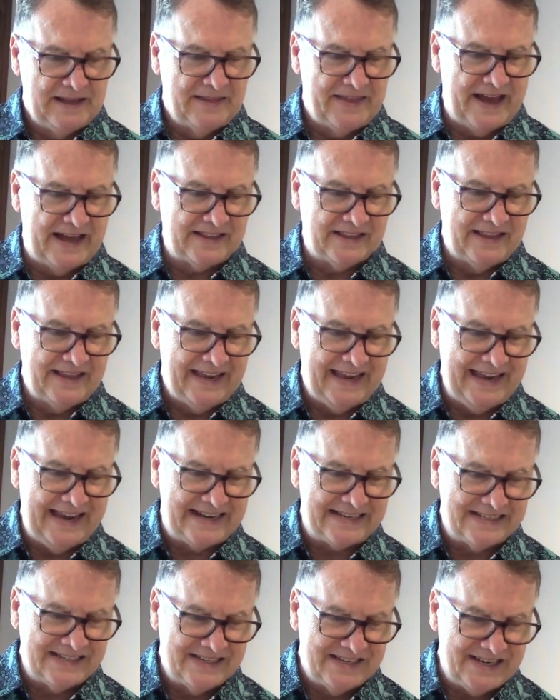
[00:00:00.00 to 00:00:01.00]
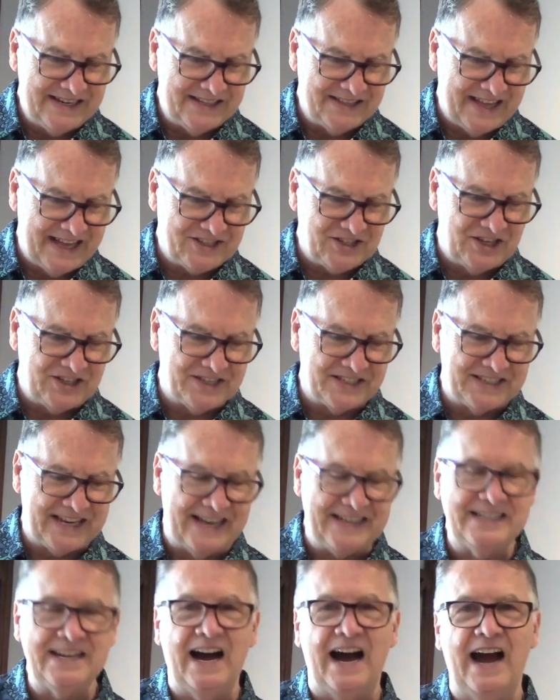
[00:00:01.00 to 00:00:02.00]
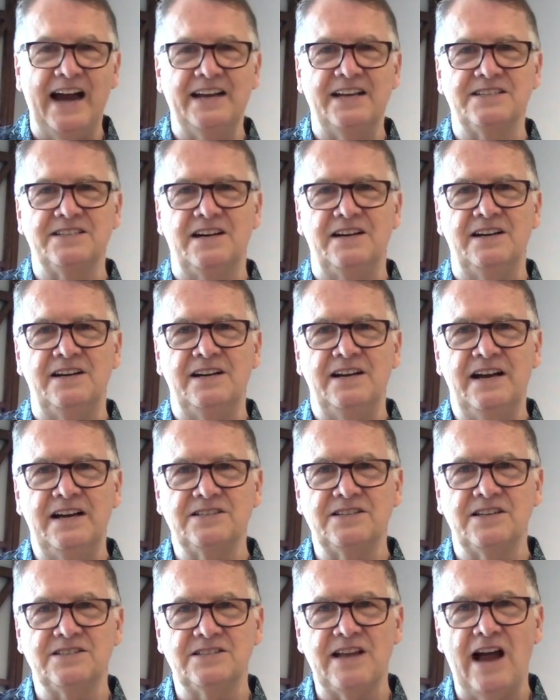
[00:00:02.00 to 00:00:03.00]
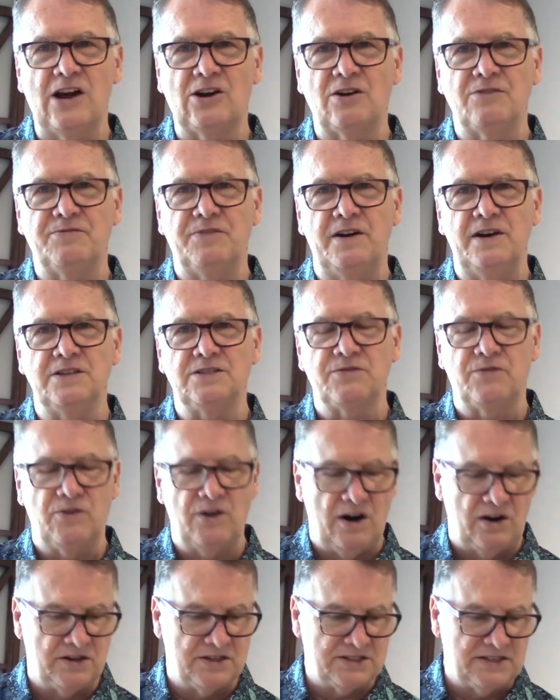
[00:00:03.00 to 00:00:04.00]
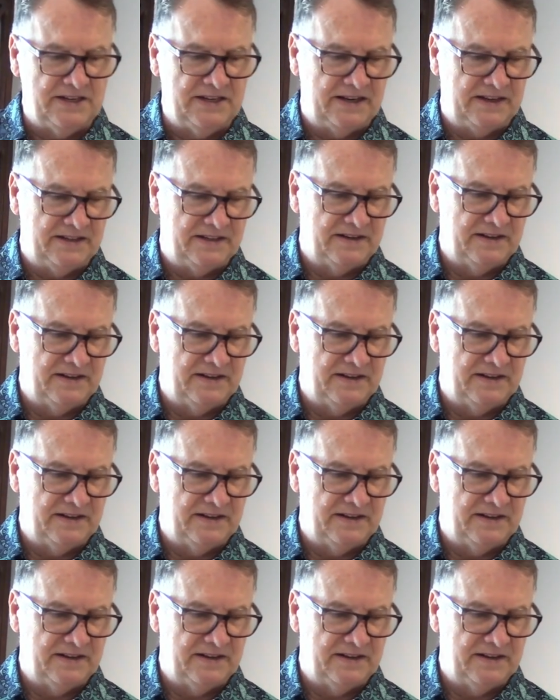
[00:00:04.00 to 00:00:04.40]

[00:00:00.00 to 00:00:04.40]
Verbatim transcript: that, he had, that Jesus had died as a, as a sacrifice for our sin.